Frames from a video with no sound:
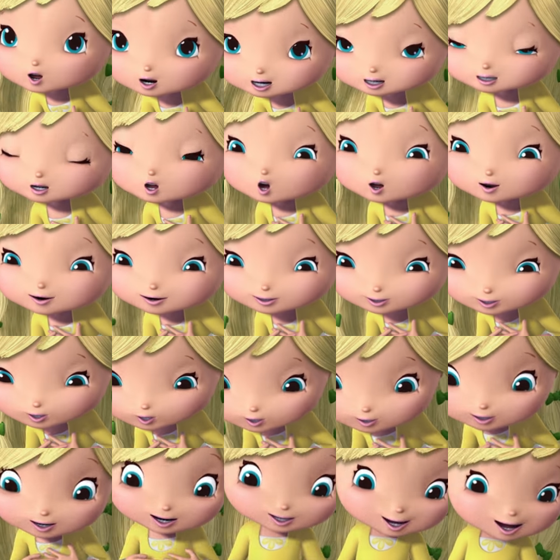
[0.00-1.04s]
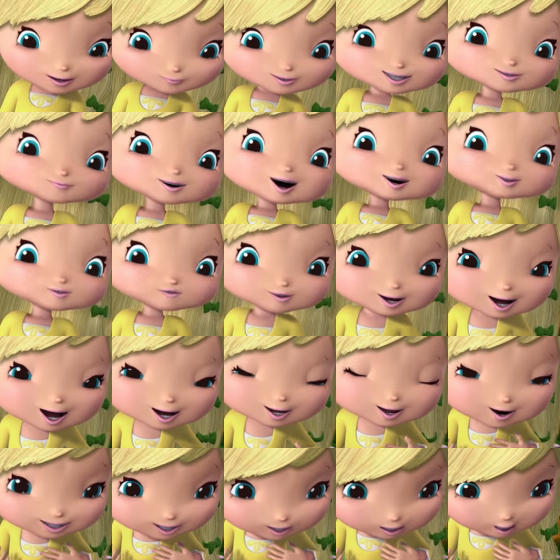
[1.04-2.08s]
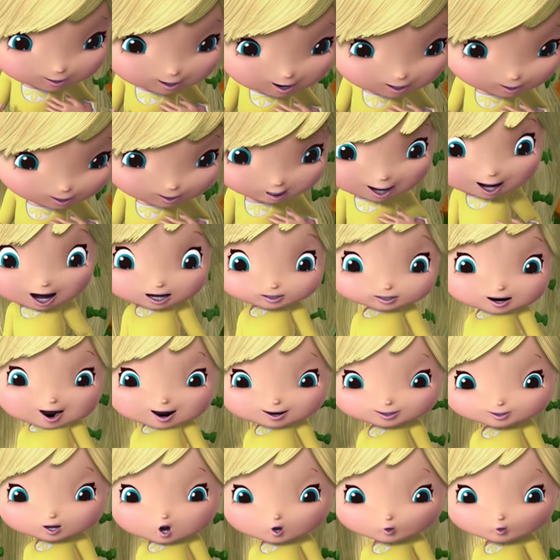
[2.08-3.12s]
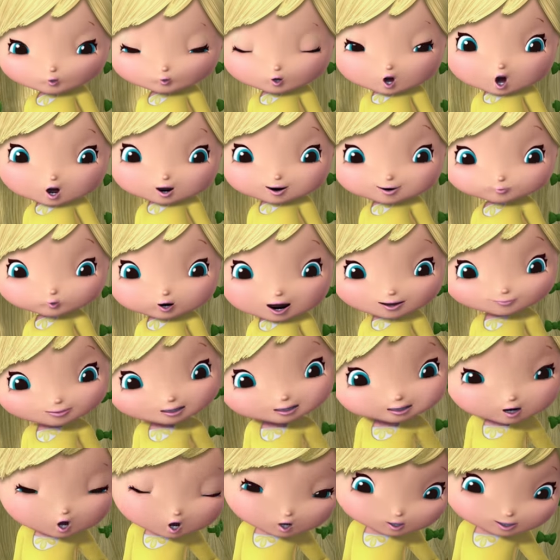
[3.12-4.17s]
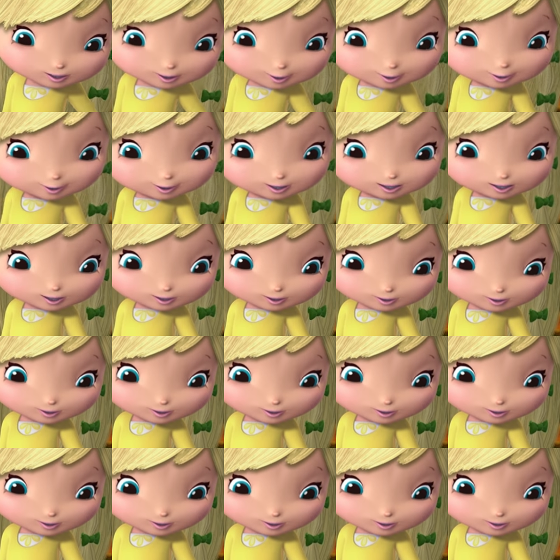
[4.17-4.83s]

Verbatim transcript: Oh, no. You can't mean my violets stand a chance against your award-winning roses.